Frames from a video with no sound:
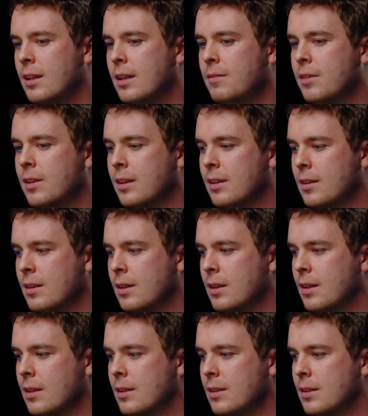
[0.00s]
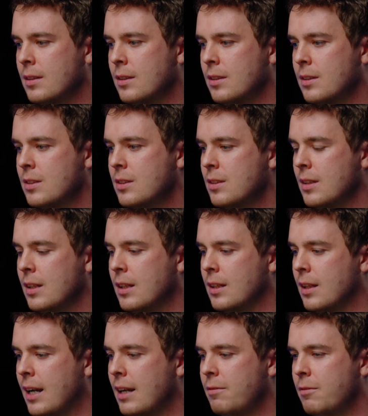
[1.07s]
living a
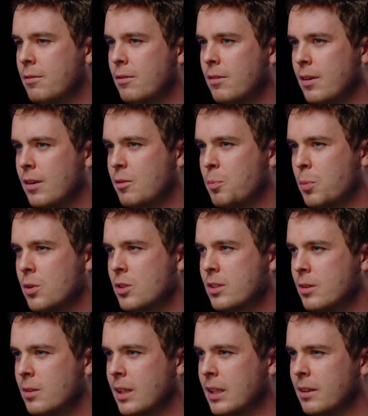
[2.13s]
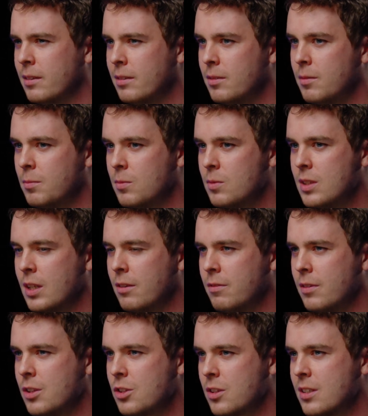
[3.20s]
life of pursuing
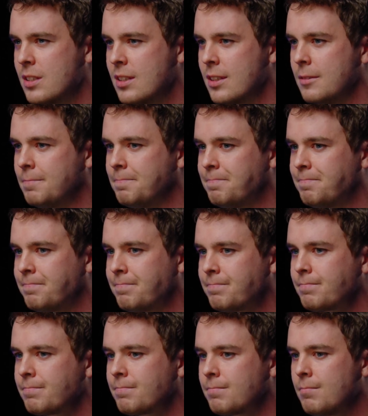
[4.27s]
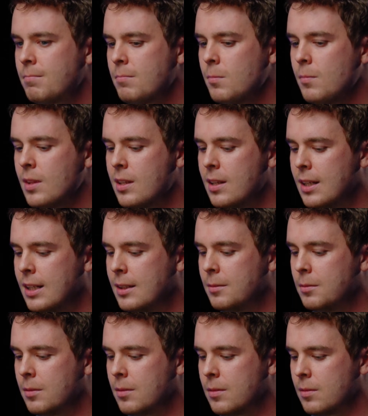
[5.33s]
self-interest. And
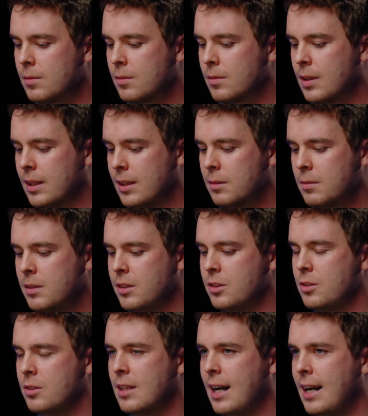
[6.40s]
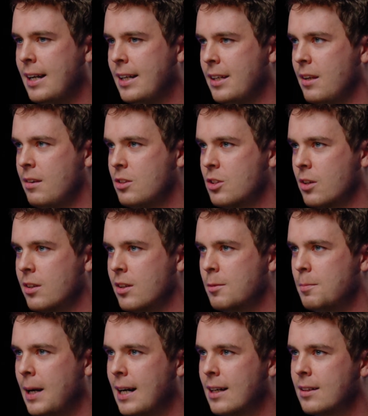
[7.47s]
I think when you do that and you turn your
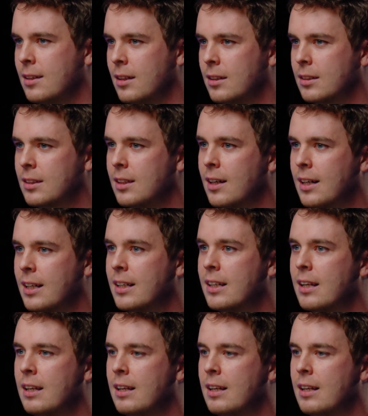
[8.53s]
back on God,